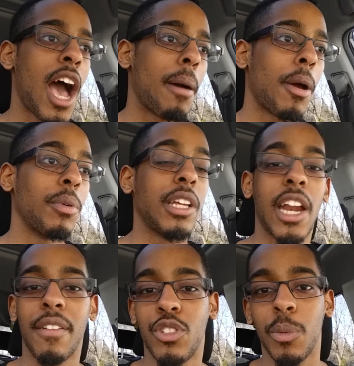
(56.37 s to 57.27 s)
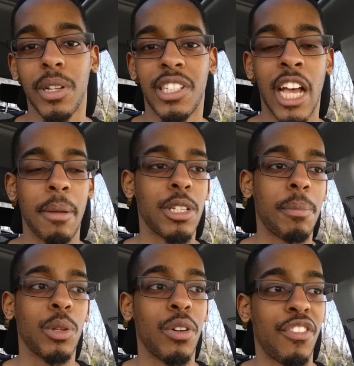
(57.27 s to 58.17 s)
I'm not really gonna have too much time to
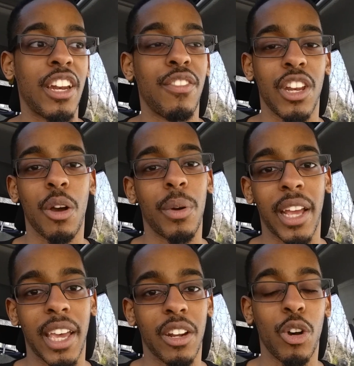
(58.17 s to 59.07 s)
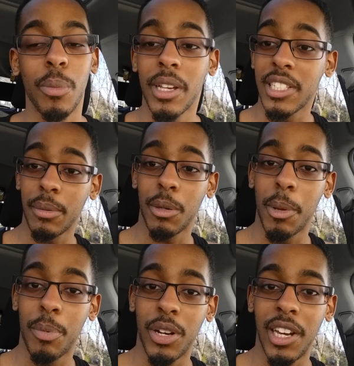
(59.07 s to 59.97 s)
upload a Veda video when I get home because I'm
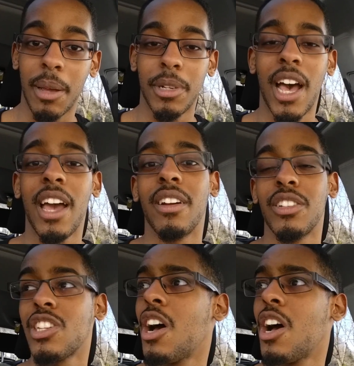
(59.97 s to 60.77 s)
gonna be pretty damn tired.